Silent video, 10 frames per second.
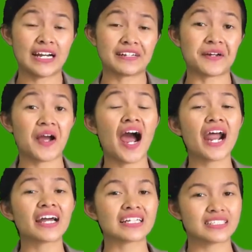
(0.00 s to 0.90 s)
the
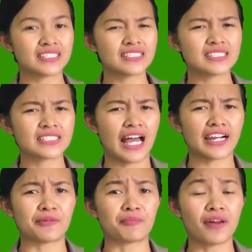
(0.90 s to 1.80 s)
characters
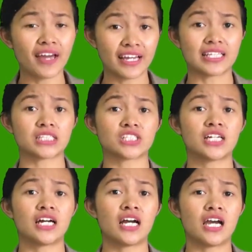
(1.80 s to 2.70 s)
and the place,
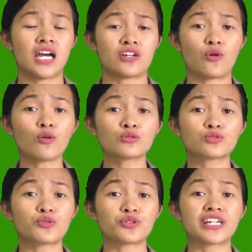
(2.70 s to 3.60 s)
and
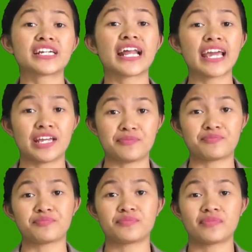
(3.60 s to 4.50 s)
also the name
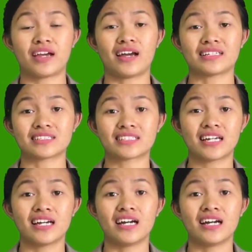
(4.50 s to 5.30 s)
and